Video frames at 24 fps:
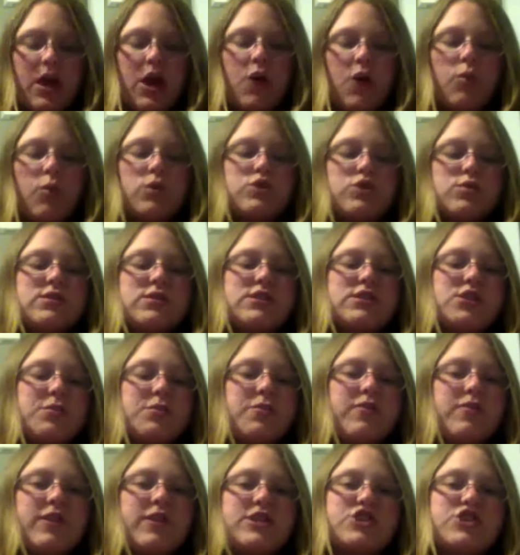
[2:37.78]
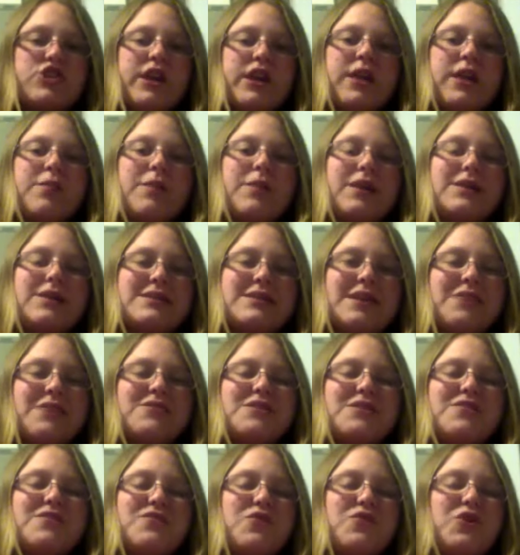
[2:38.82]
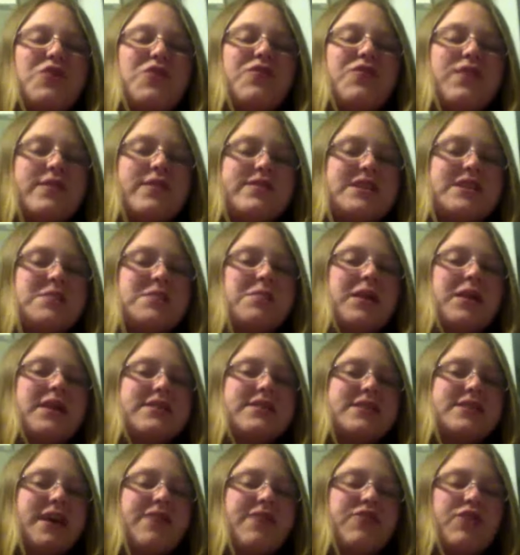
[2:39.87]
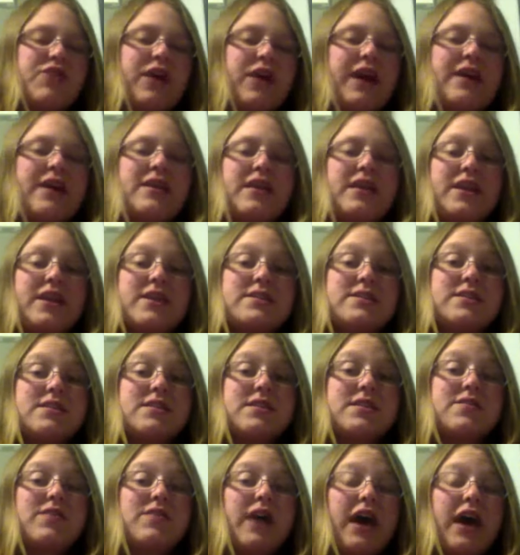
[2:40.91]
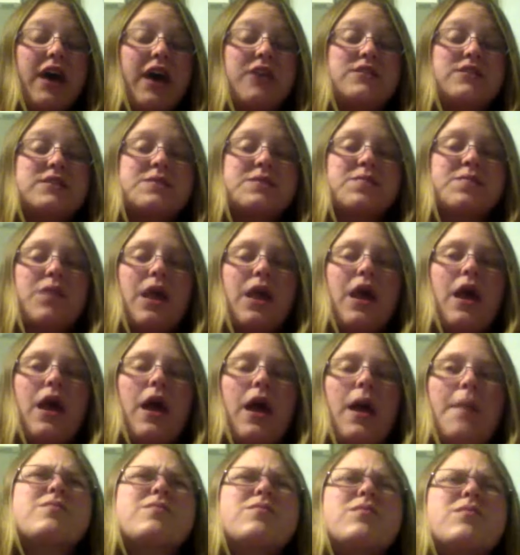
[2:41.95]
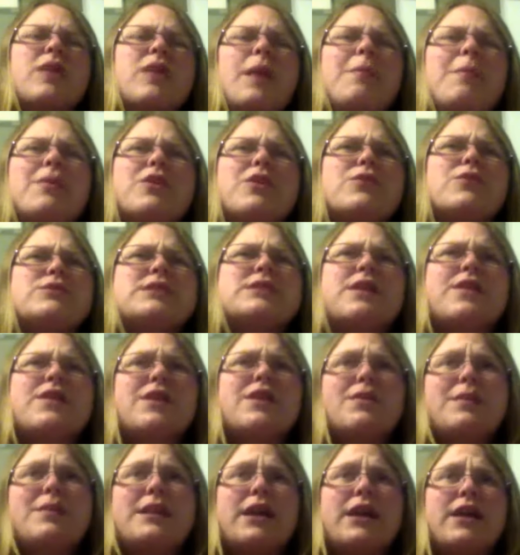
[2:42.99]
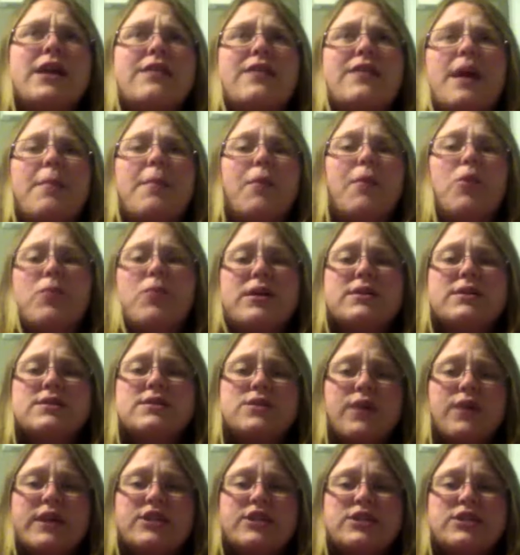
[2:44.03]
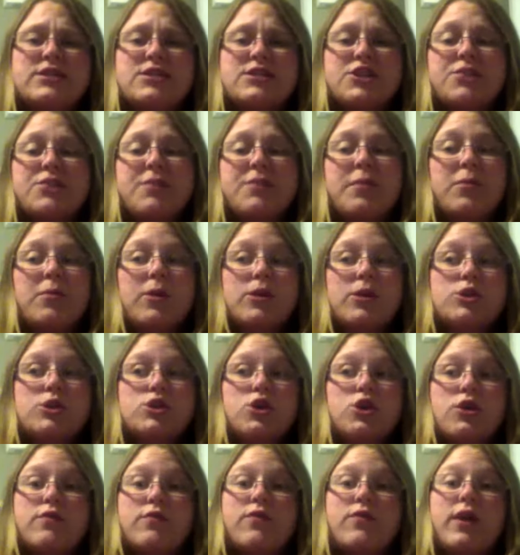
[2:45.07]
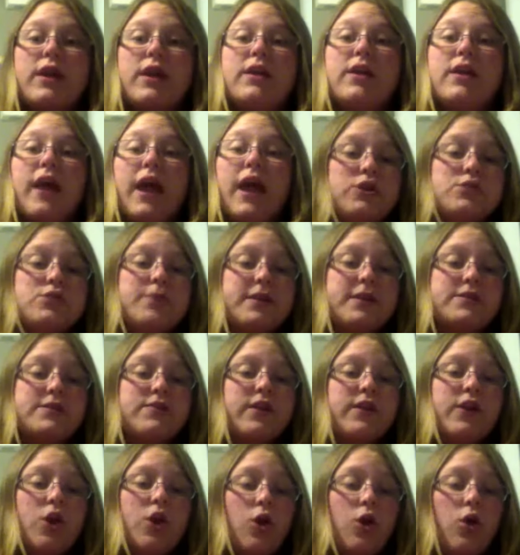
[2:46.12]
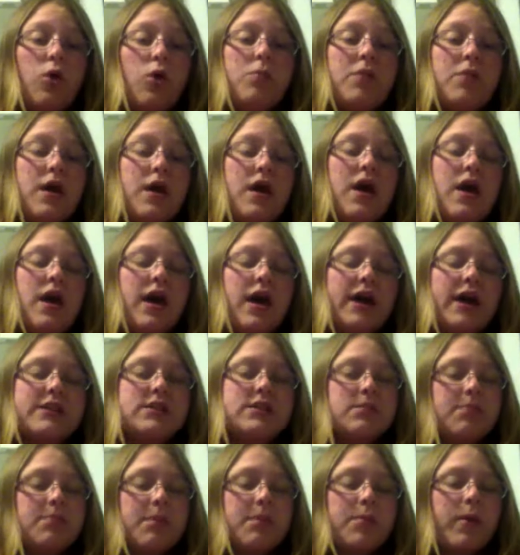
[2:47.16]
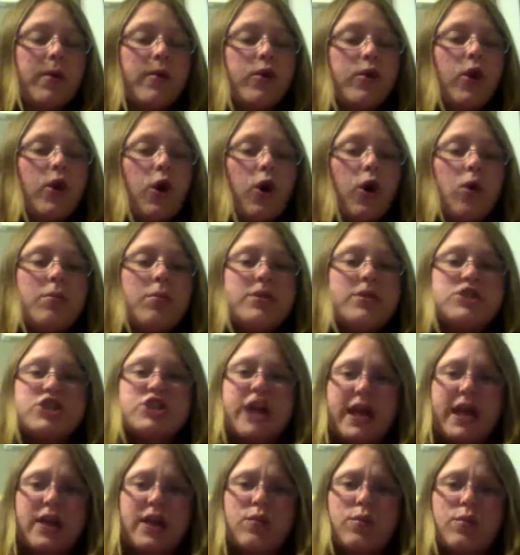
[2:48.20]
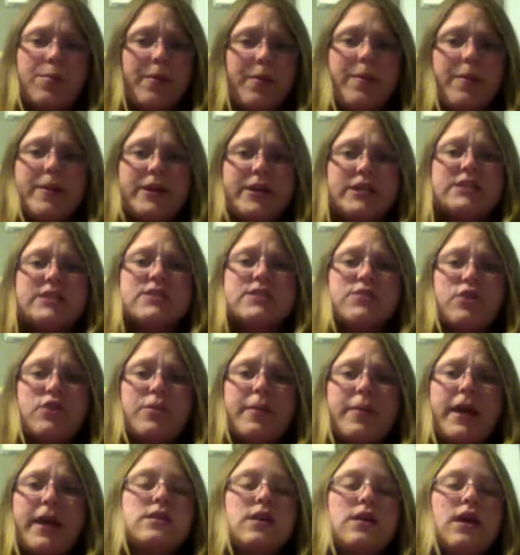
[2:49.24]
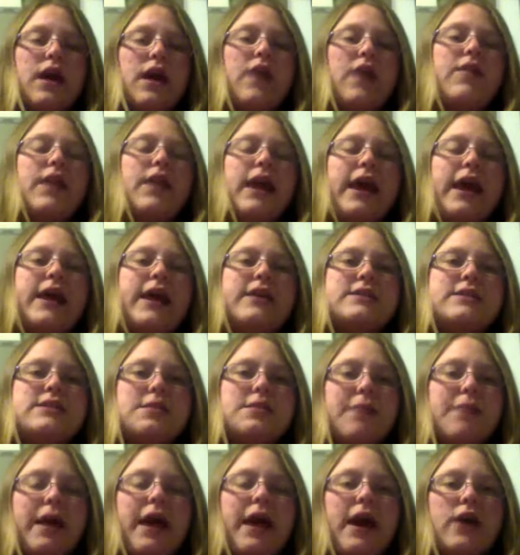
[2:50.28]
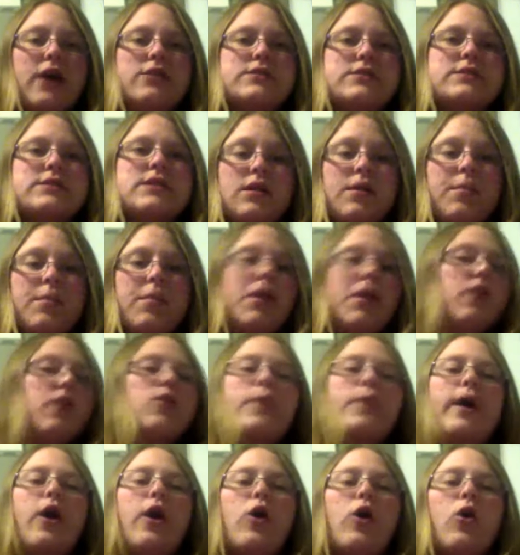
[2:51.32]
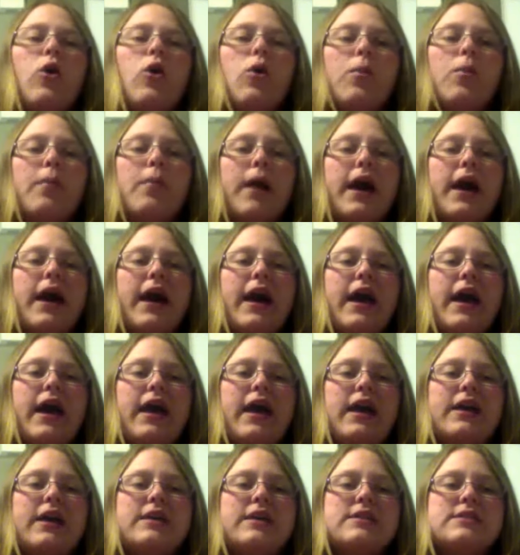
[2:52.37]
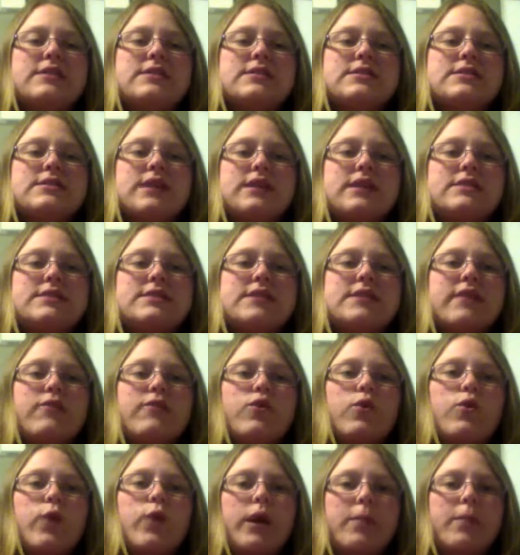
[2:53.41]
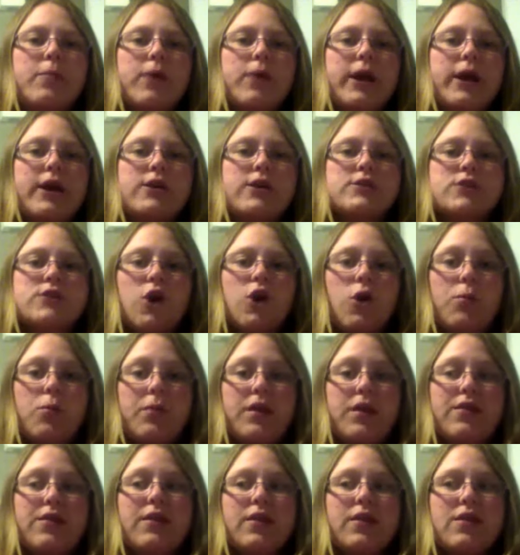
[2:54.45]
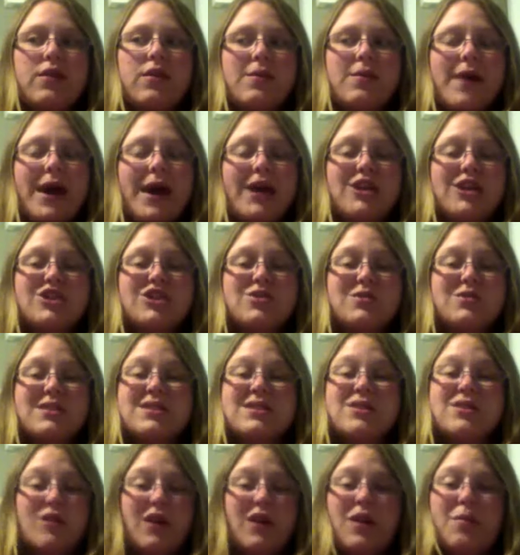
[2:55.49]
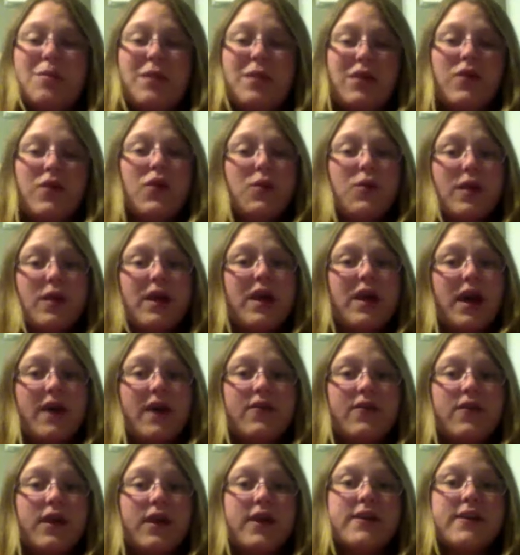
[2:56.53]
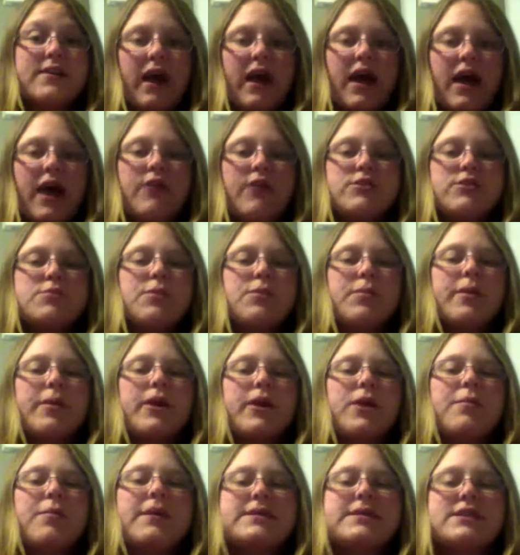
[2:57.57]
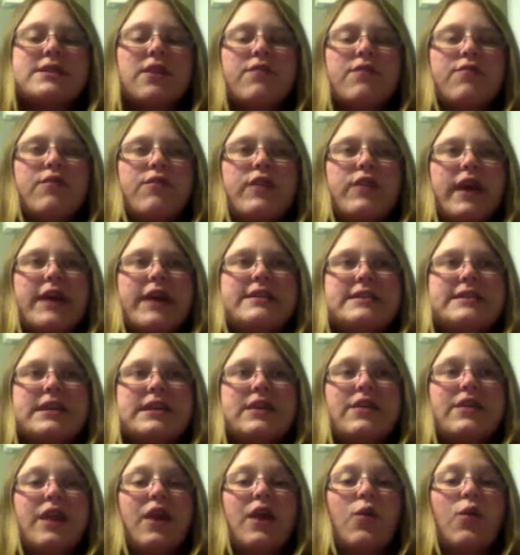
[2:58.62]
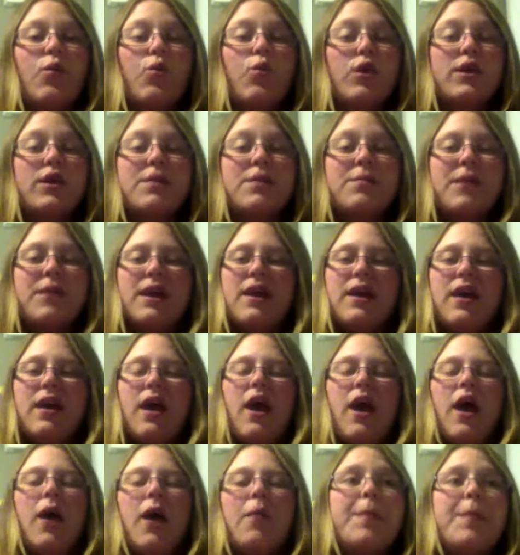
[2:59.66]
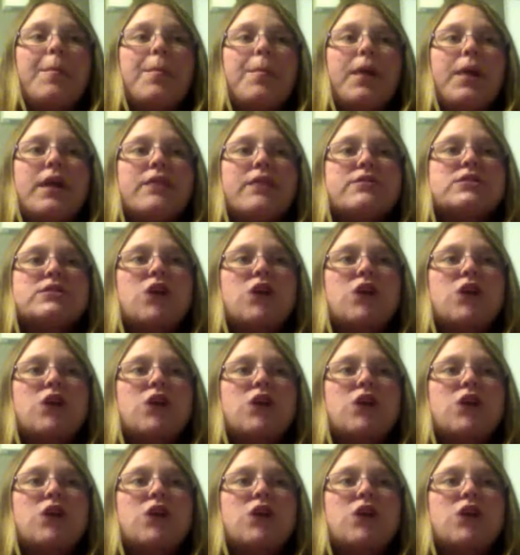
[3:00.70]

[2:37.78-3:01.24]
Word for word: which was super frustrating because that was a full 15 minutes after I had needed to leave the house. But there was nothing to be done at that moment, so I just took my brother's girlfriend and best friend home. I took my brother home and chatted with my parents for a bit, and then I headed to my house. But on the way home, I said several quick prayers, hoping that the package was still going to be there when I got there. I was preparing myself for the idea that it wouldn't be, but I was